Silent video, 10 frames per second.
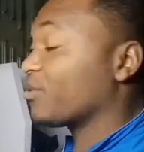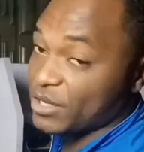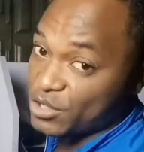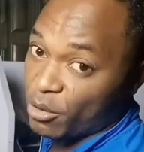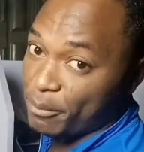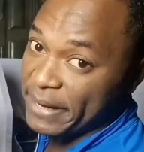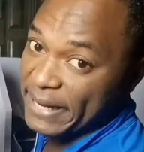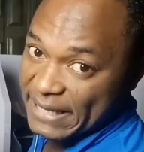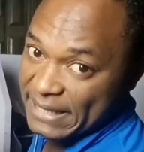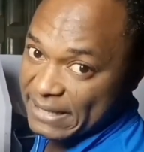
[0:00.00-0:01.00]
razor
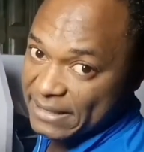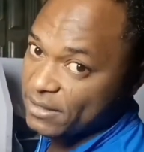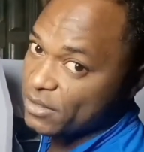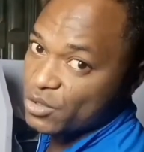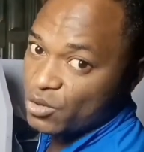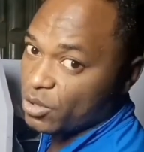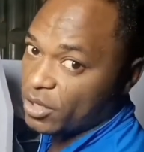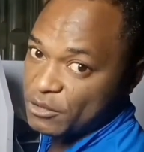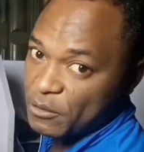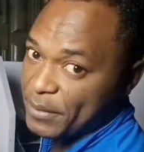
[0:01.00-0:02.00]
blade, so you
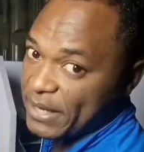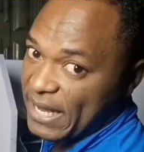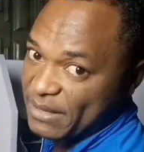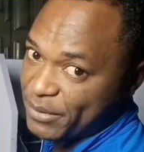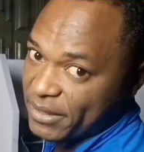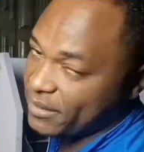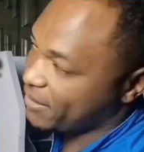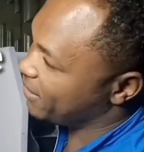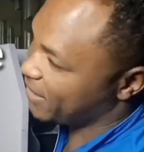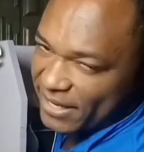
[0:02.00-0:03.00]
don't need to pay light
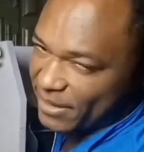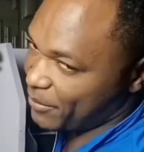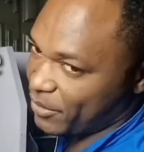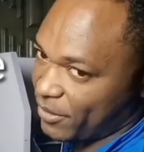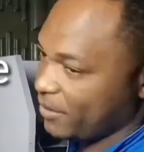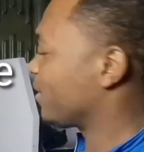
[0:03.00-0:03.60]
bill anymore.